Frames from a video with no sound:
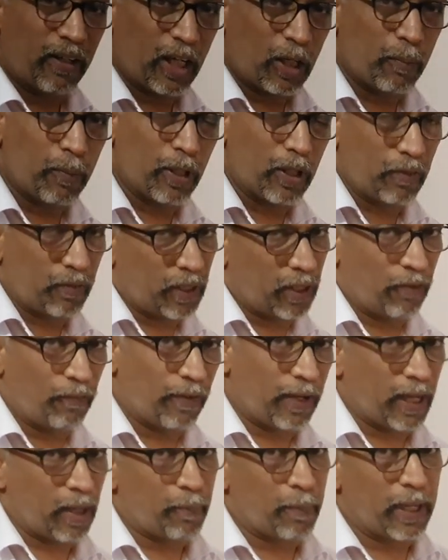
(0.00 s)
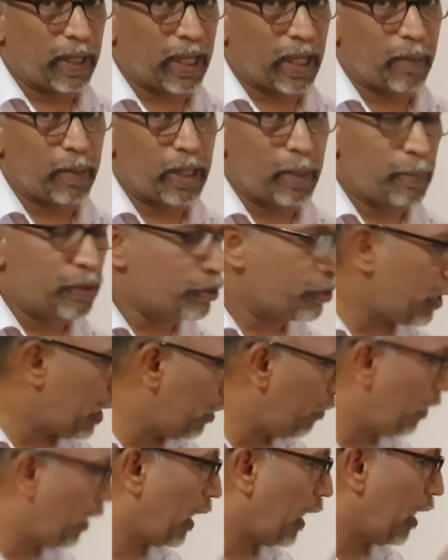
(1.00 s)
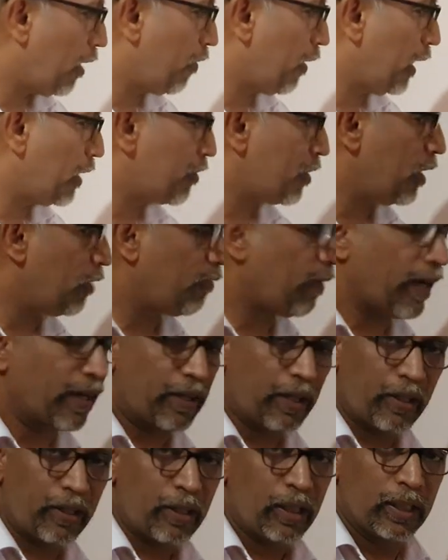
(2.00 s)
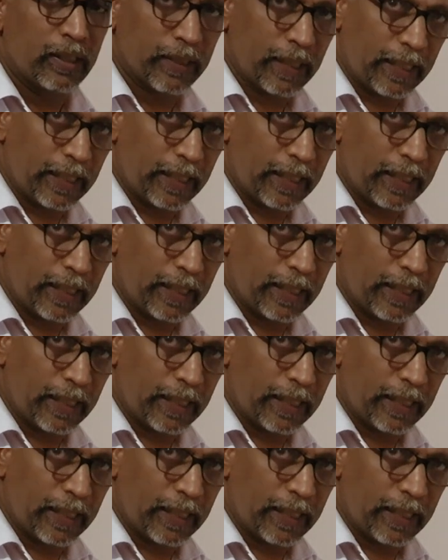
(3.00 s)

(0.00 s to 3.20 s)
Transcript: in between. If we are making any mistake, we can easily find it.